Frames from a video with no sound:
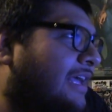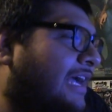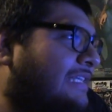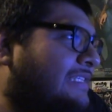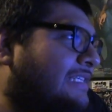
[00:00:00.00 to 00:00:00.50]

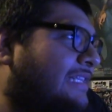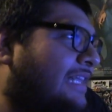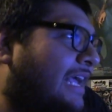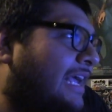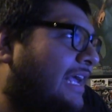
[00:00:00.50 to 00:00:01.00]
I did
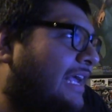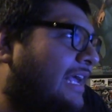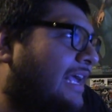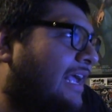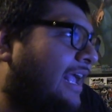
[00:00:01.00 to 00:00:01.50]
that,
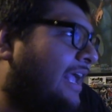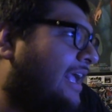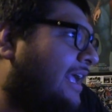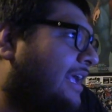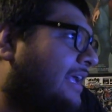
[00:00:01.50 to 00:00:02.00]

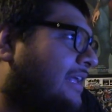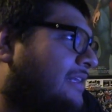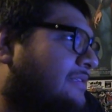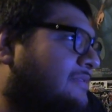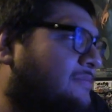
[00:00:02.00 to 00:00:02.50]
and